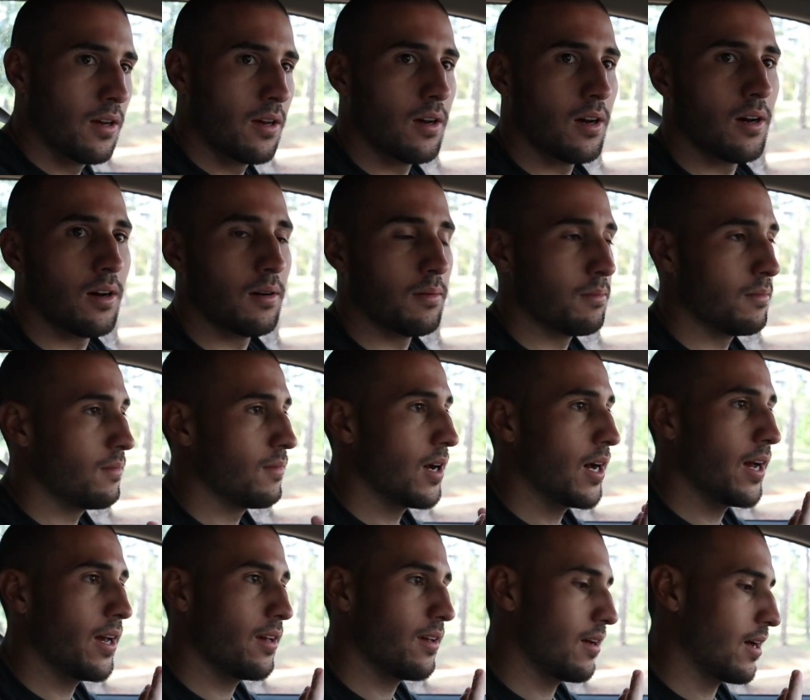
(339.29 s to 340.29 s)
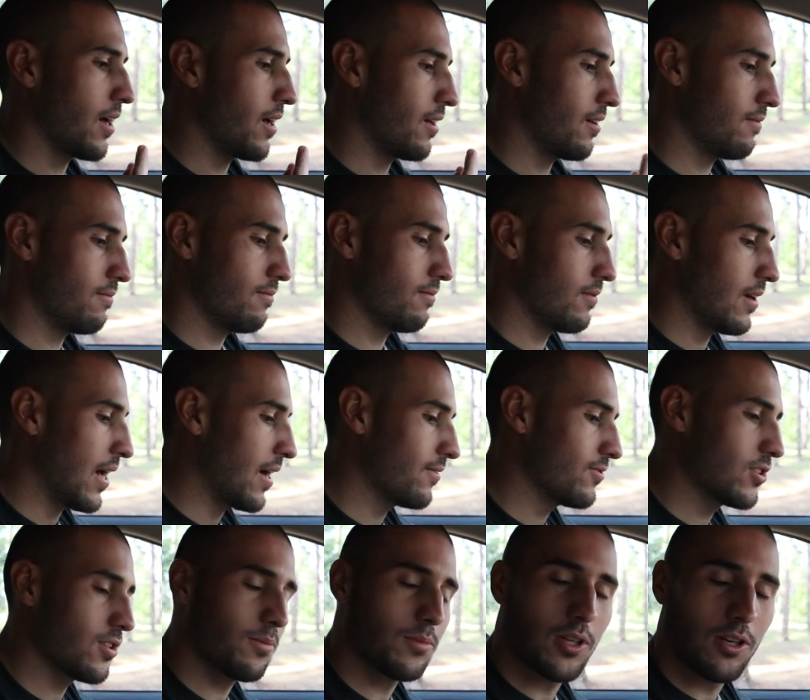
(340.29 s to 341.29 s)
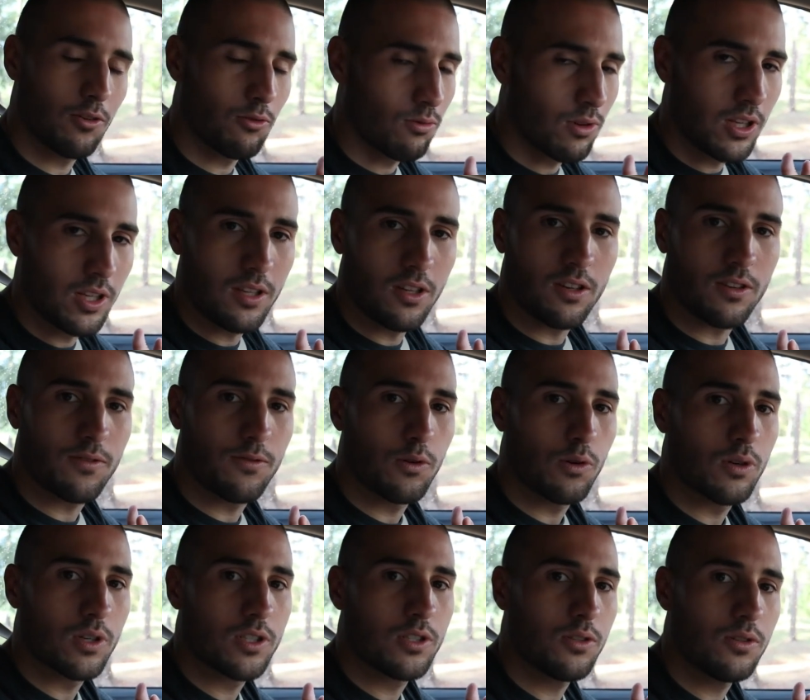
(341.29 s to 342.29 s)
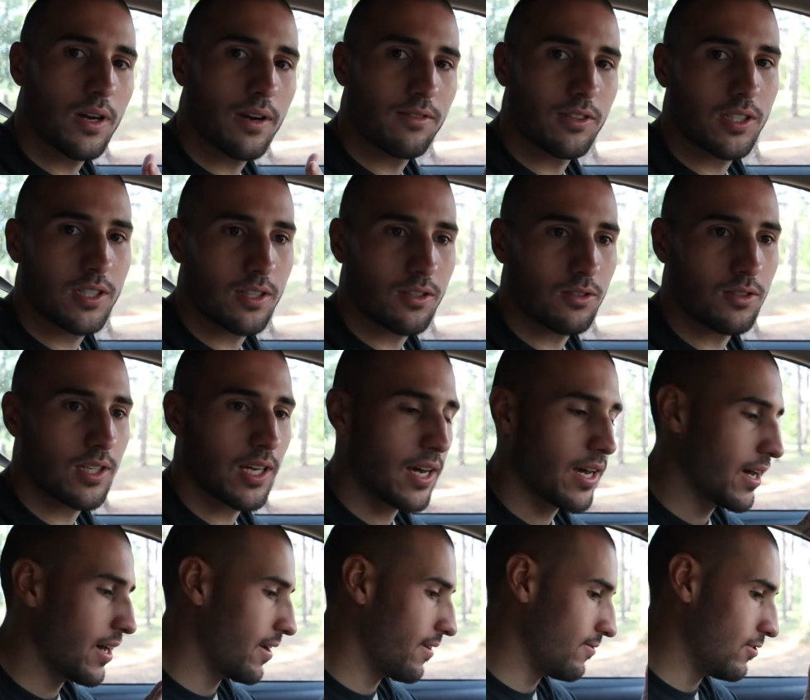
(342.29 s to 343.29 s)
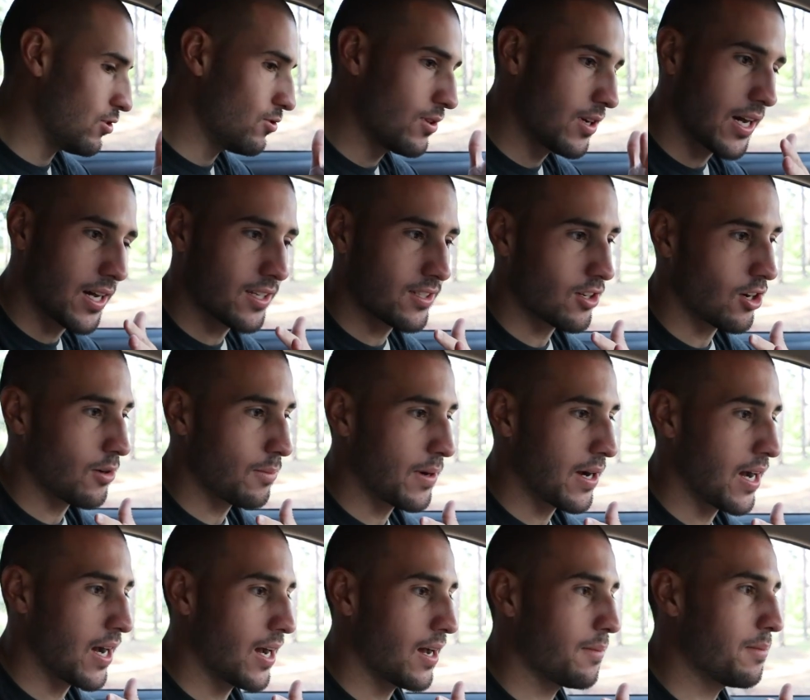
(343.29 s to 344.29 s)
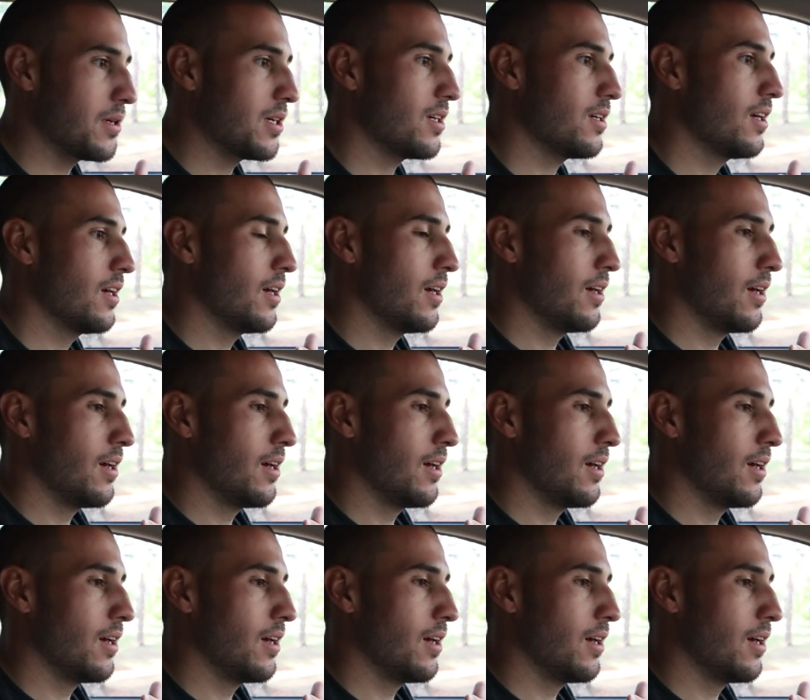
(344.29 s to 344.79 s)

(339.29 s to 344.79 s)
I have something to really look forward to every single day. I have you guys all behind me.